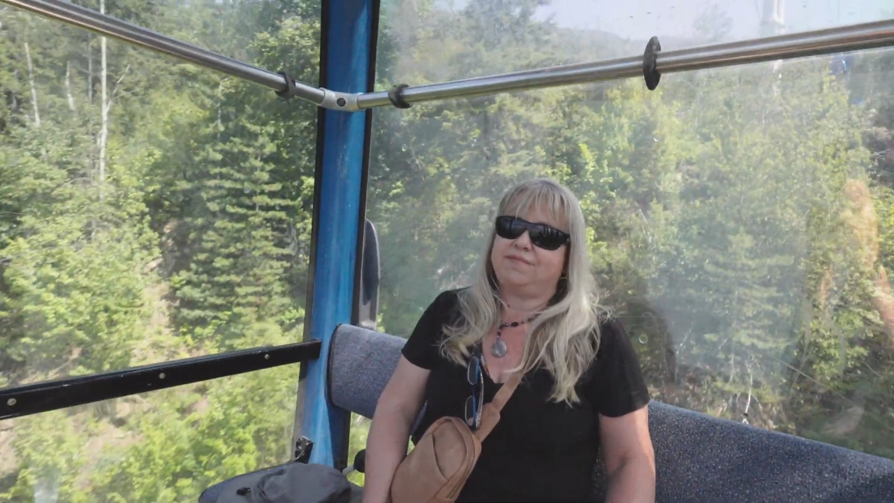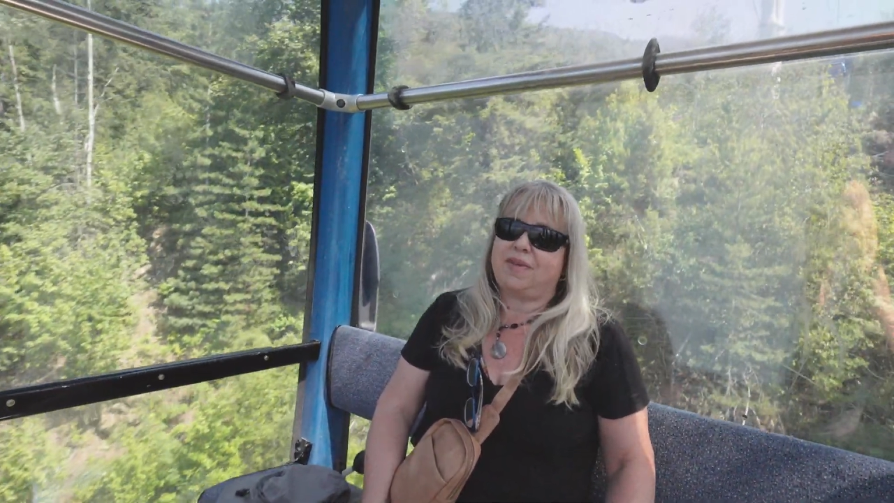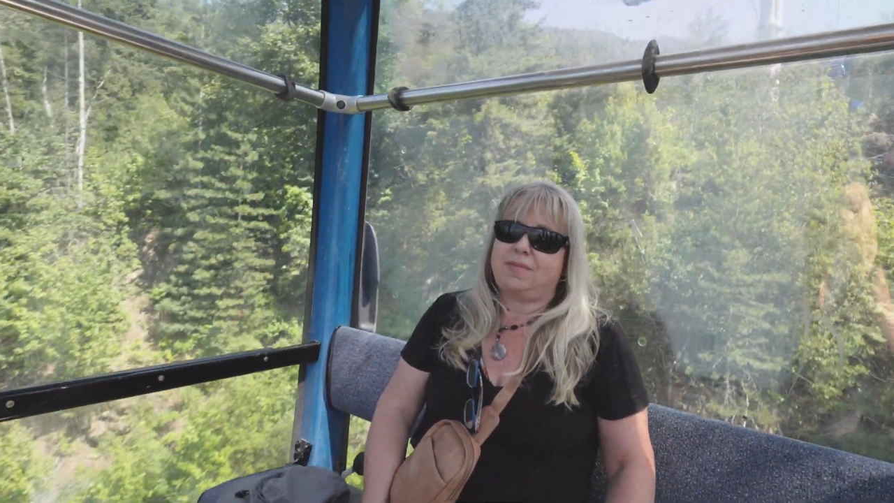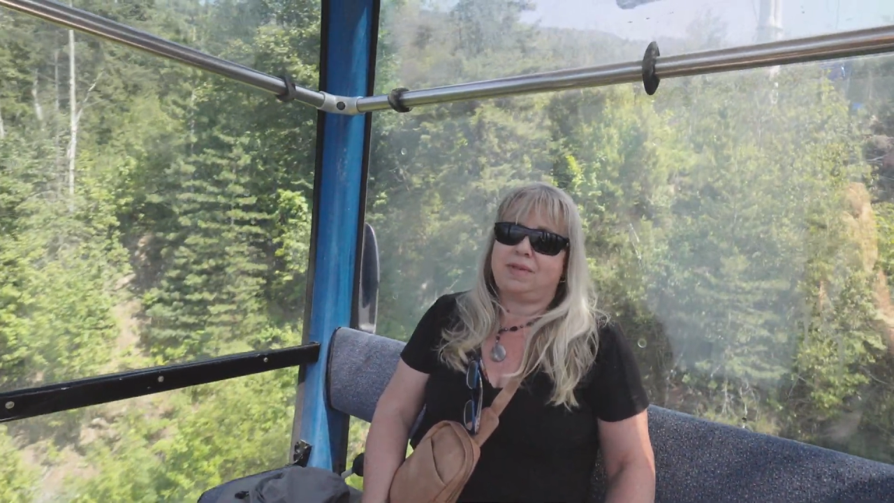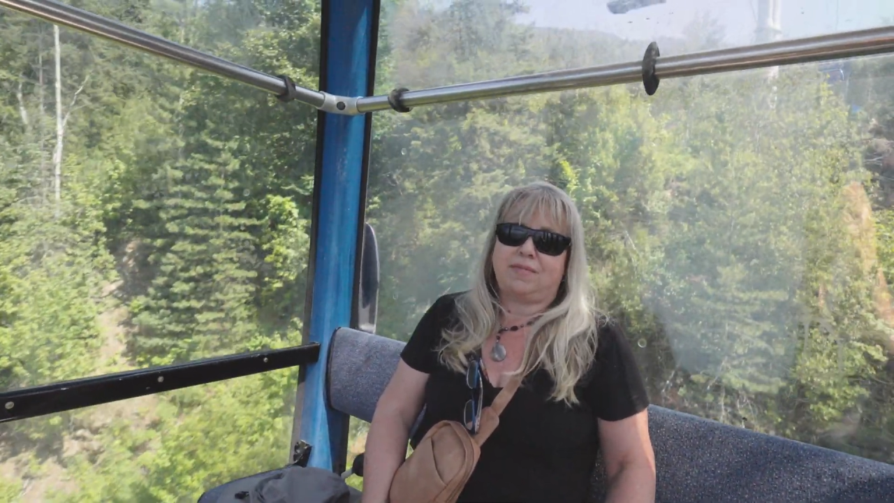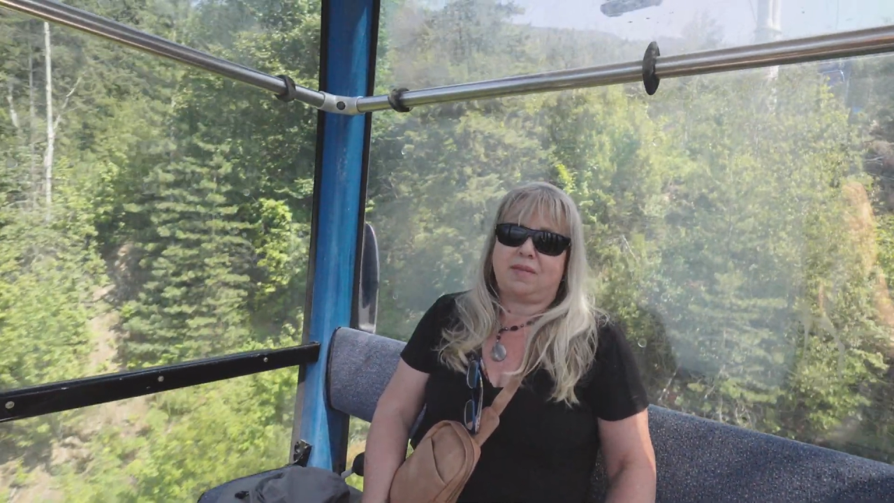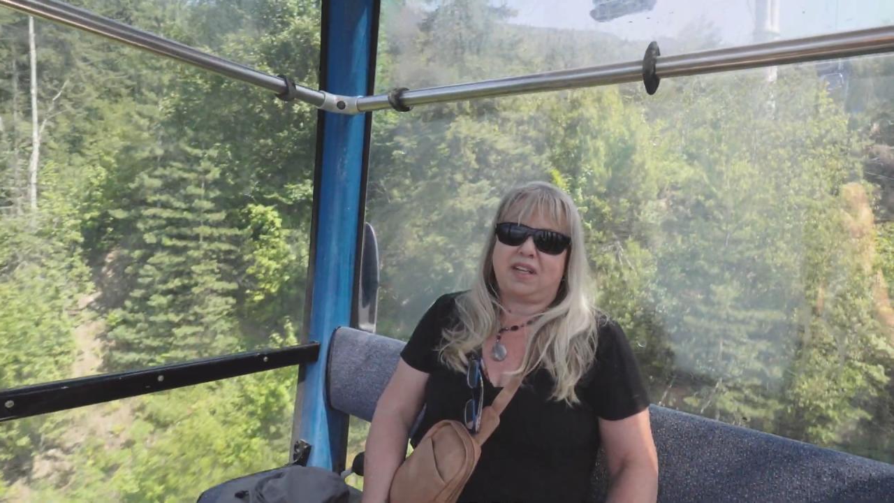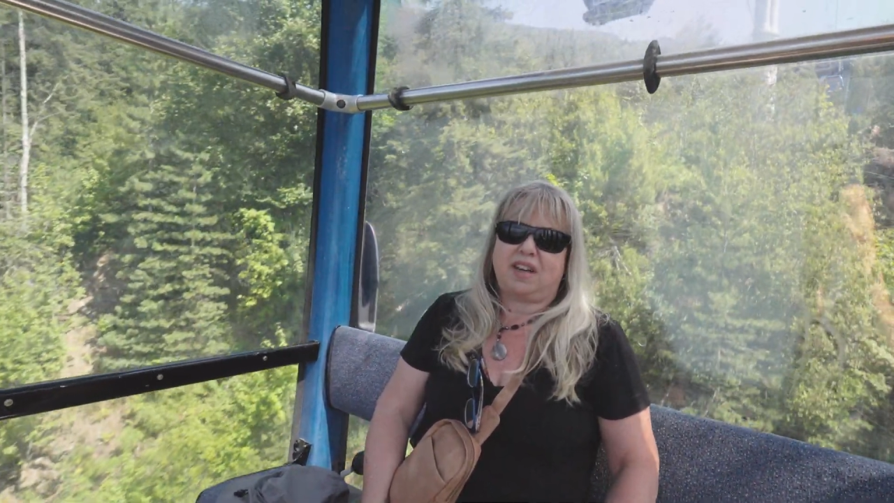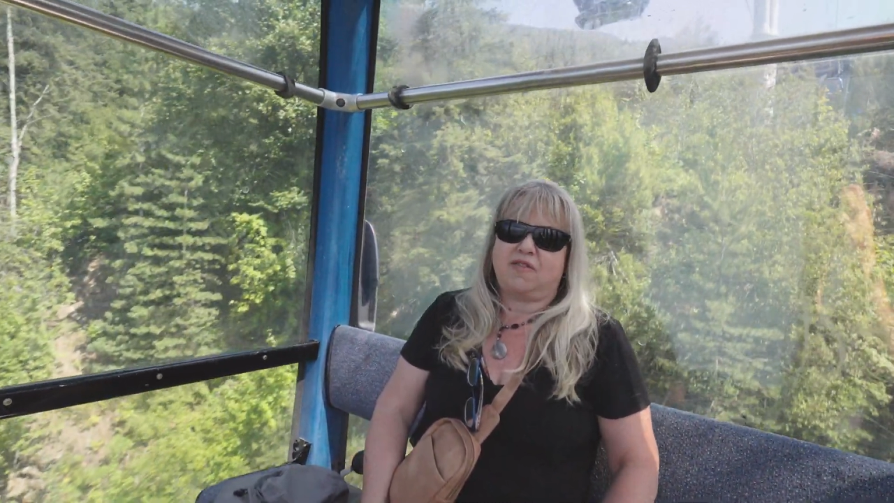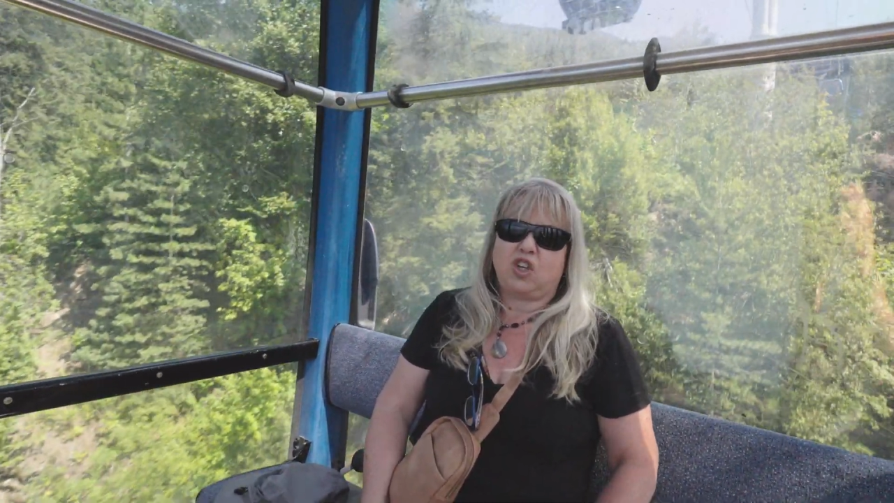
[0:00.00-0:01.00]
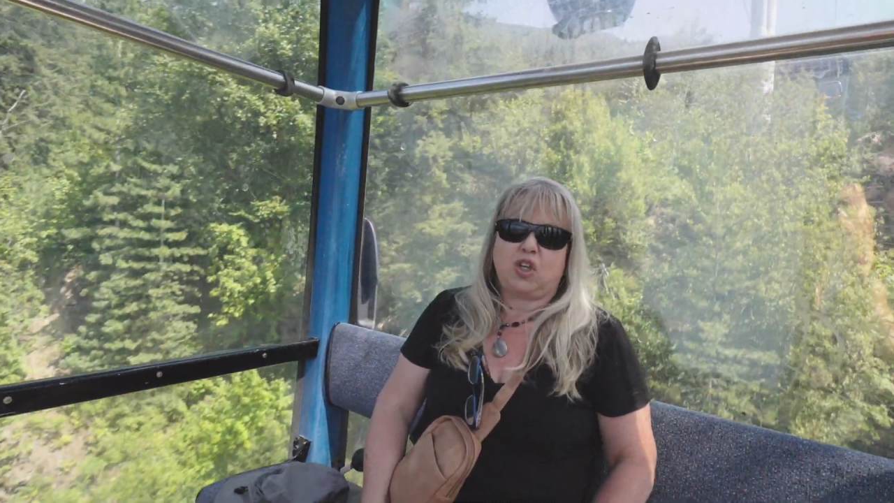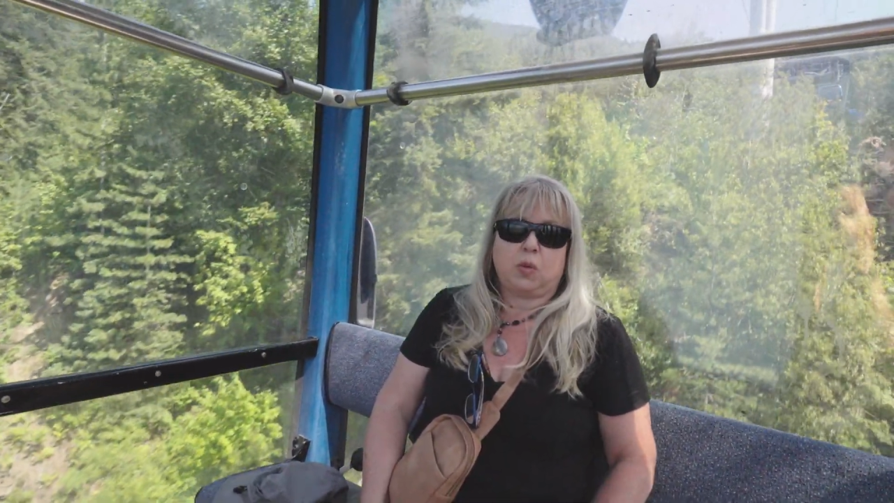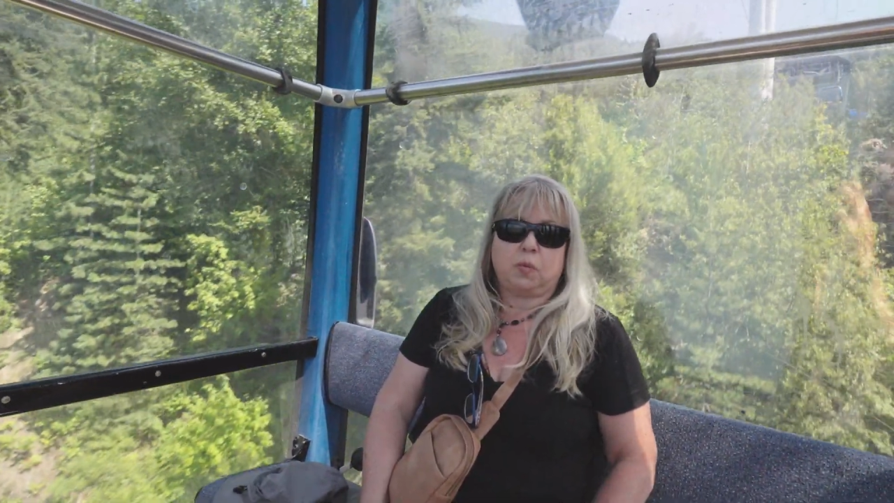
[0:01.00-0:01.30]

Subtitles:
maybe not for you.